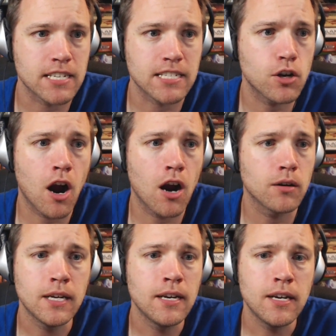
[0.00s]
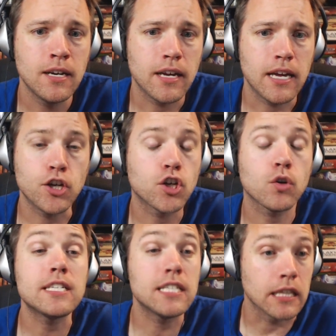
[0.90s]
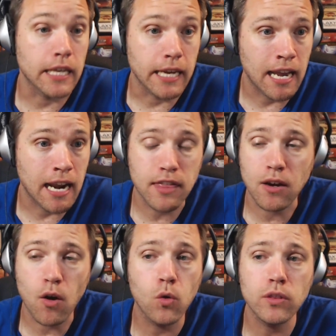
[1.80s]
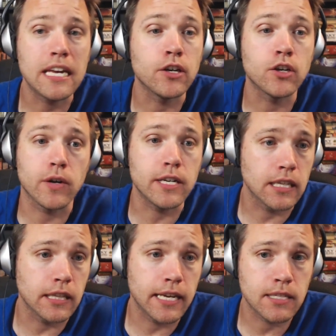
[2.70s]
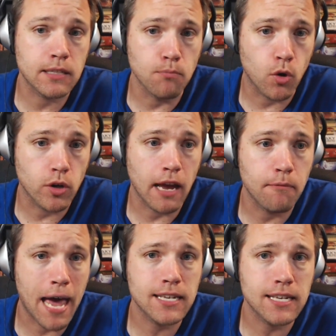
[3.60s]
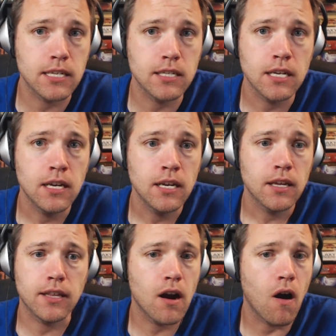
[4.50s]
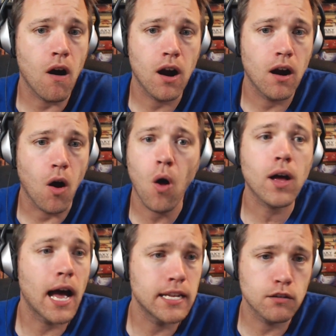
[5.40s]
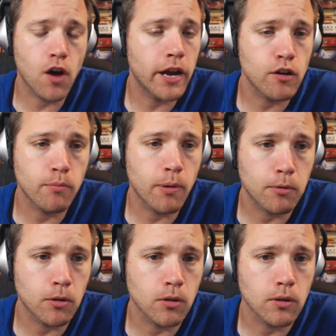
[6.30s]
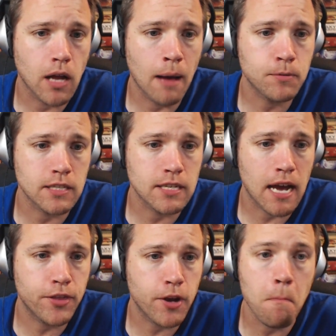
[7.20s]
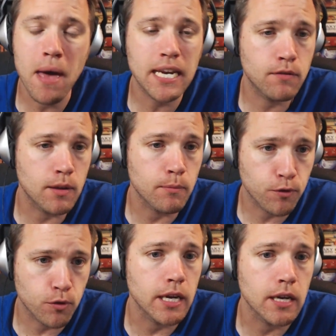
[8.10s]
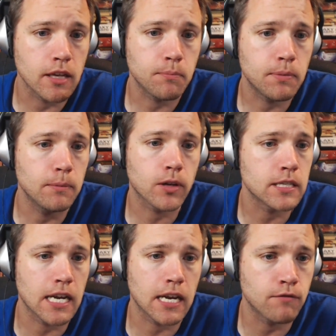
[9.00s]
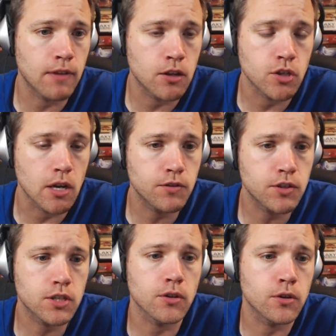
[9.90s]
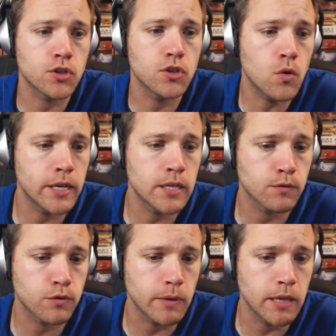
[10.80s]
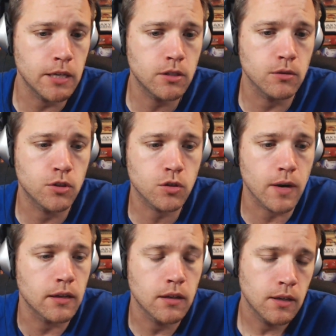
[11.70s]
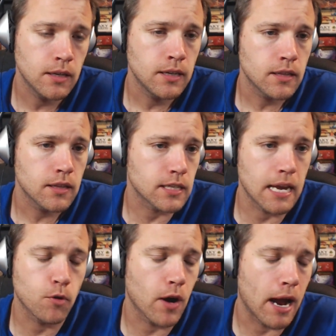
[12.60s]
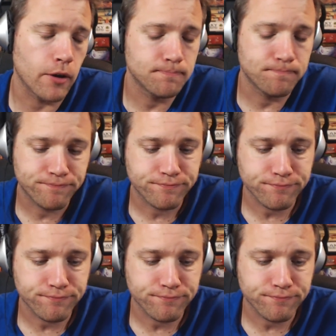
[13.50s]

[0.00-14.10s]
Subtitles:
Because there are increasingly, and I think only increasingly as more time passes, there are all kinds of audio Bible options out there, many of them free, that people can take advantage of. So there's no reason for me to tread the same ground.